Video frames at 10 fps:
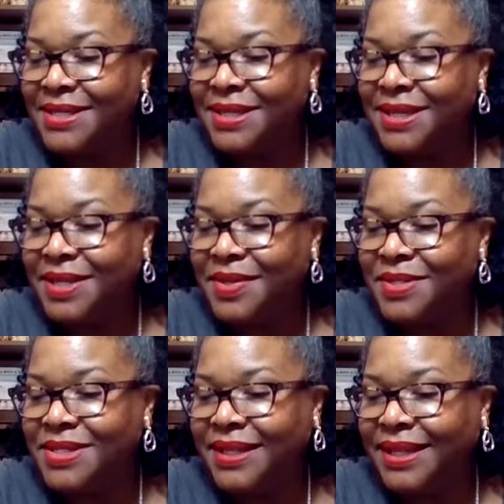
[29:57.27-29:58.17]
Tenille
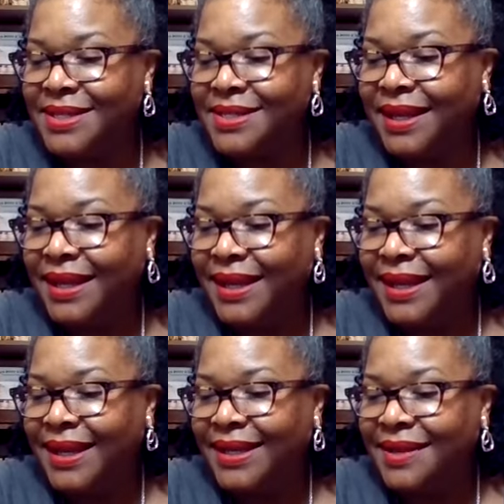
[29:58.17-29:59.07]
says,
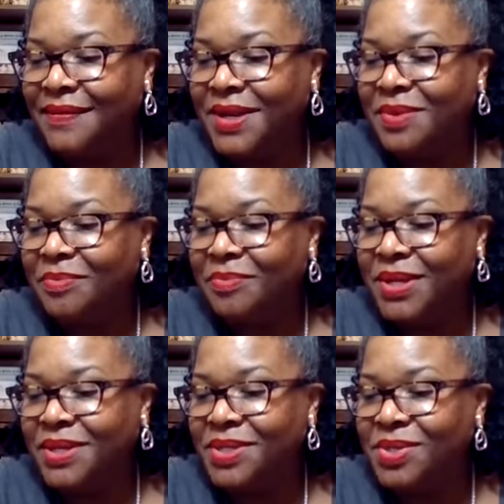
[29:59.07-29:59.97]
living in
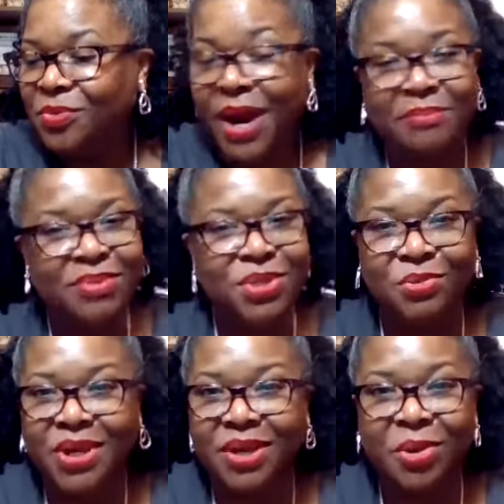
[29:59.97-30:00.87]
peace, right
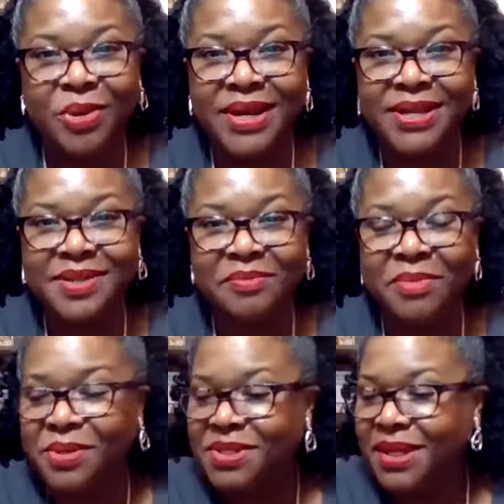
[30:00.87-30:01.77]
between grace and
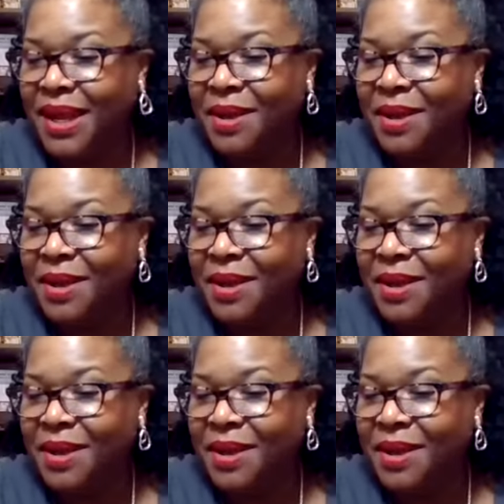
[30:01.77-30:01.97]
mercy.